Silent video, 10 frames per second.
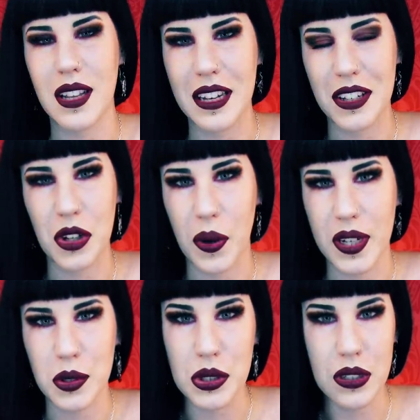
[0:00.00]
like, you know, I
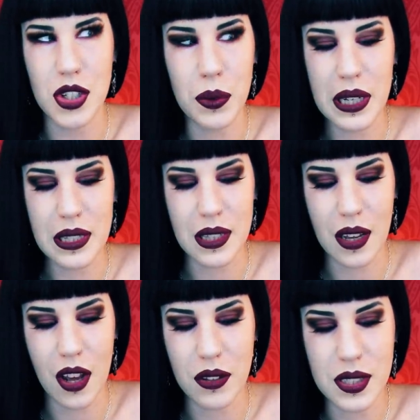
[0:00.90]
couldn't do anything
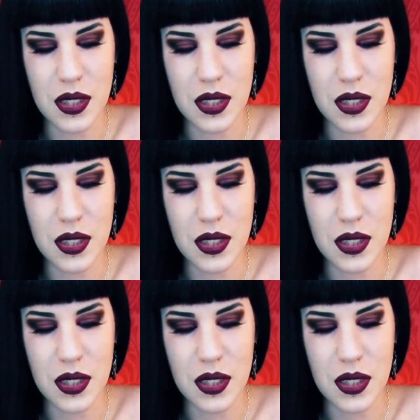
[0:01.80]
else.